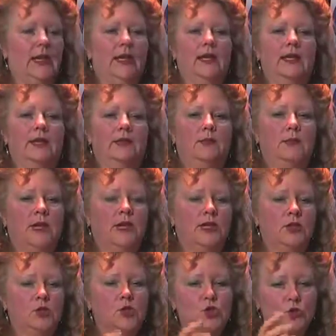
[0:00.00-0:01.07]
and
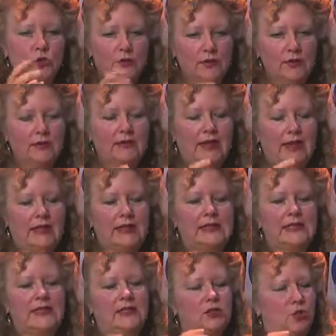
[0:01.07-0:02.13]
making sure that that
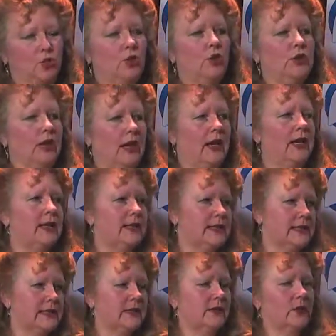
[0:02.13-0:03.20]
is as good
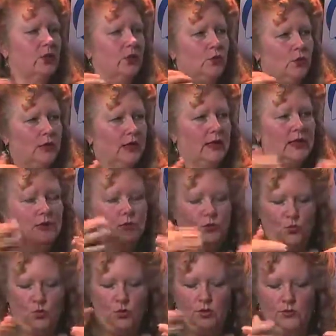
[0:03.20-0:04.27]
as getting
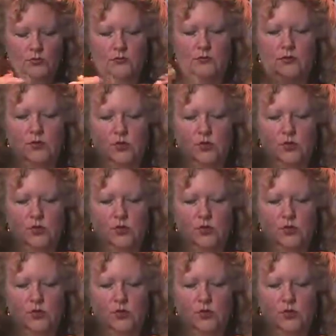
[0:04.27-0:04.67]
toward